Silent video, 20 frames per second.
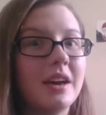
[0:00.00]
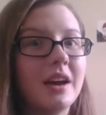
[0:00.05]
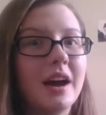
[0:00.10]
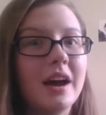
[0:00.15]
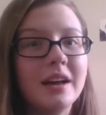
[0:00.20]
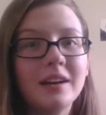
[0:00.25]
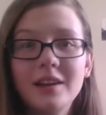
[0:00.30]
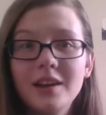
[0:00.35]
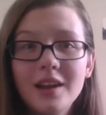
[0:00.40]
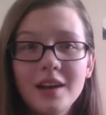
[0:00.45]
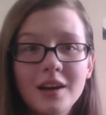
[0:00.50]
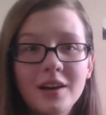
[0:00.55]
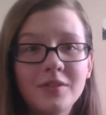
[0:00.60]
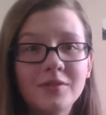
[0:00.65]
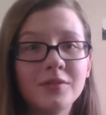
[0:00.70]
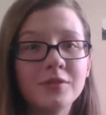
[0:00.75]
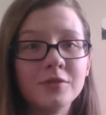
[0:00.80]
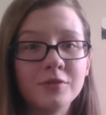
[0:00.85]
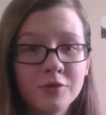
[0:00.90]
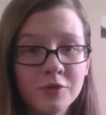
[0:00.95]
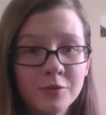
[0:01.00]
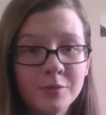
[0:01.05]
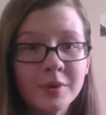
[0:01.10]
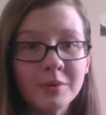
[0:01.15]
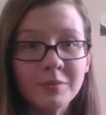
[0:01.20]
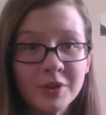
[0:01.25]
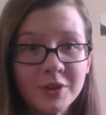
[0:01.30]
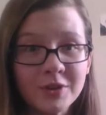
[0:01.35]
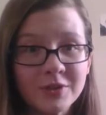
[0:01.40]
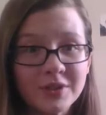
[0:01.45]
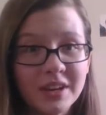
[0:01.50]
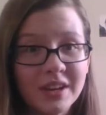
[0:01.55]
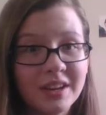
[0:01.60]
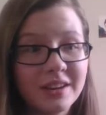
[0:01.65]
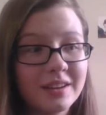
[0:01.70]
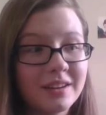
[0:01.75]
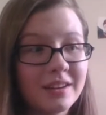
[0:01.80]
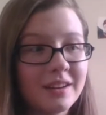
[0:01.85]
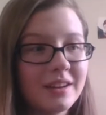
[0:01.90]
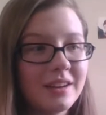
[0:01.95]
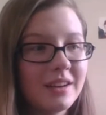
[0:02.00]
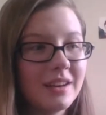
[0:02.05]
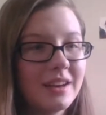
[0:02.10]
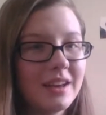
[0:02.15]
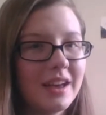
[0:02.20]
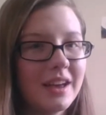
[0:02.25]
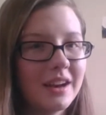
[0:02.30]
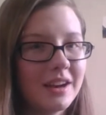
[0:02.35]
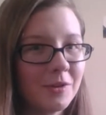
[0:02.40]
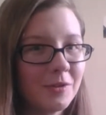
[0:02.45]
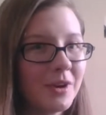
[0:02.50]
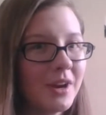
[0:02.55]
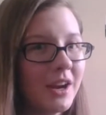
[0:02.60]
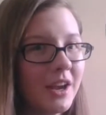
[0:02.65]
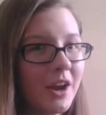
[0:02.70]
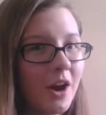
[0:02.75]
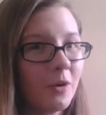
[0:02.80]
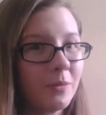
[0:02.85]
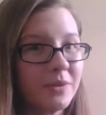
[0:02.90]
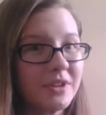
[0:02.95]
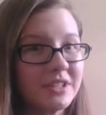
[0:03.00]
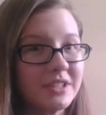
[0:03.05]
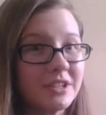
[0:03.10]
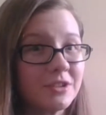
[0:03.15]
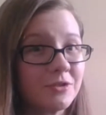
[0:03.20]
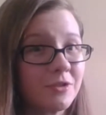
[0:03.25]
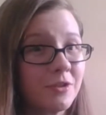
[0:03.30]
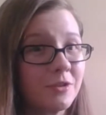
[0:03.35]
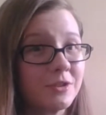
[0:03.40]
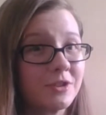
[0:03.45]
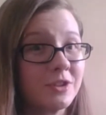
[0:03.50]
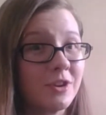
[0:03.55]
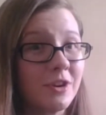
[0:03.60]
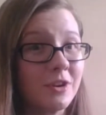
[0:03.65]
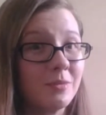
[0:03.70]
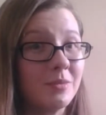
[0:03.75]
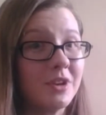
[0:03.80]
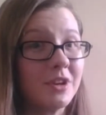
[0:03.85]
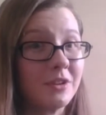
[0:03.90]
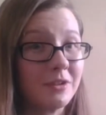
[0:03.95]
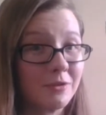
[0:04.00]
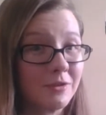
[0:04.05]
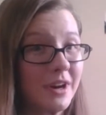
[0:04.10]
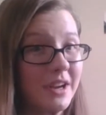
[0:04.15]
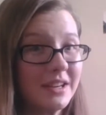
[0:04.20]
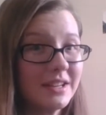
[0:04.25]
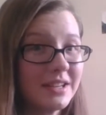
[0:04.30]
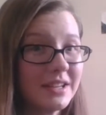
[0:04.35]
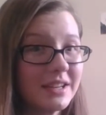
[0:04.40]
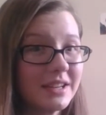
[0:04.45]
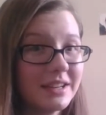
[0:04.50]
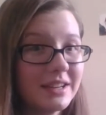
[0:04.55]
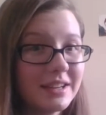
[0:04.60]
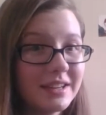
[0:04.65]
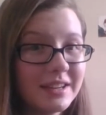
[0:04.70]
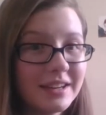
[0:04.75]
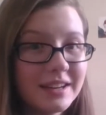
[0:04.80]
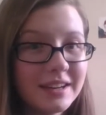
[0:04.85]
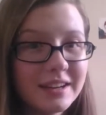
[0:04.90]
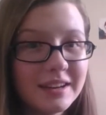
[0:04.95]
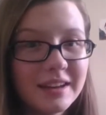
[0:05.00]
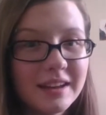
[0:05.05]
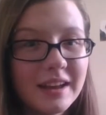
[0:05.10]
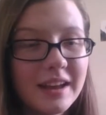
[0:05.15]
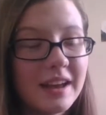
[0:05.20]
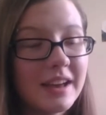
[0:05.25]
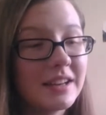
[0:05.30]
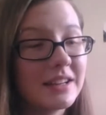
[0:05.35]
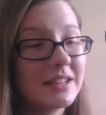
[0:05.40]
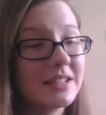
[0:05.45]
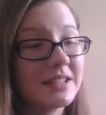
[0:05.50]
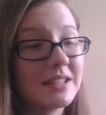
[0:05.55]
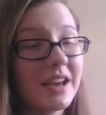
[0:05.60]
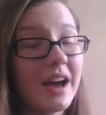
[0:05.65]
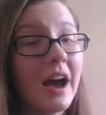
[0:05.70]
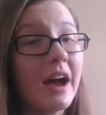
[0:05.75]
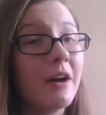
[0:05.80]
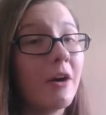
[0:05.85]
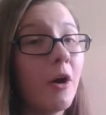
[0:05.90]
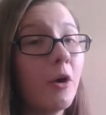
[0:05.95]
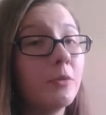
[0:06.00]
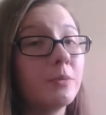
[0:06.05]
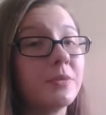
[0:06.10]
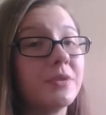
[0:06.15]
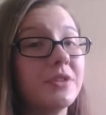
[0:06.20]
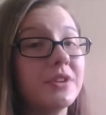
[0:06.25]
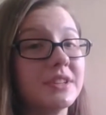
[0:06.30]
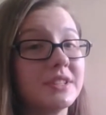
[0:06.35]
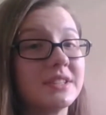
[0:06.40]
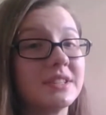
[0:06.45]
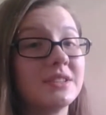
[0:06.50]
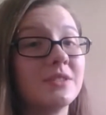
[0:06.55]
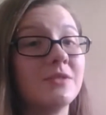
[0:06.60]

I love Ruby music and I really hope this intro is gonna be great, and I hope this